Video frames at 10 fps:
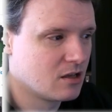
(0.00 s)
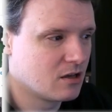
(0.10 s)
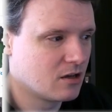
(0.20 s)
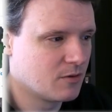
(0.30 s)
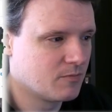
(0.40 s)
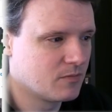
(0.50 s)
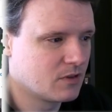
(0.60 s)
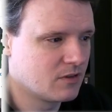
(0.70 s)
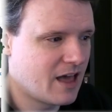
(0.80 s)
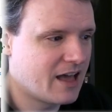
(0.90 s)

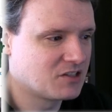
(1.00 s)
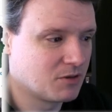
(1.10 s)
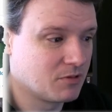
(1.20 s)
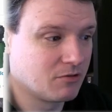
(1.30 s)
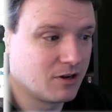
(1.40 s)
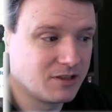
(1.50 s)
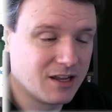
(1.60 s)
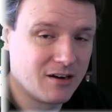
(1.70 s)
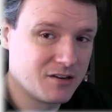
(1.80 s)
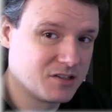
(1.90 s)
That's something right there